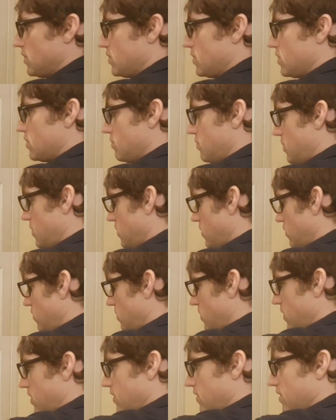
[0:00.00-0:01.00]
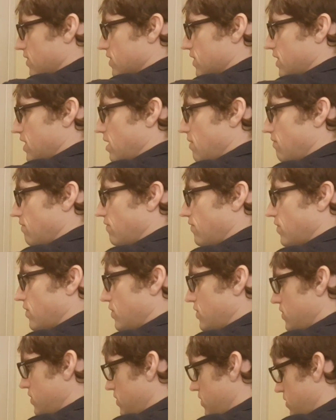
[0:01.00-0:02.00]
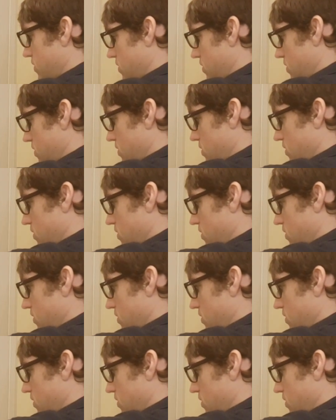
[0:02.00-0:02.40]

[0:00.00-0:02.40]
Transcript: Just put a little bit in this cup first.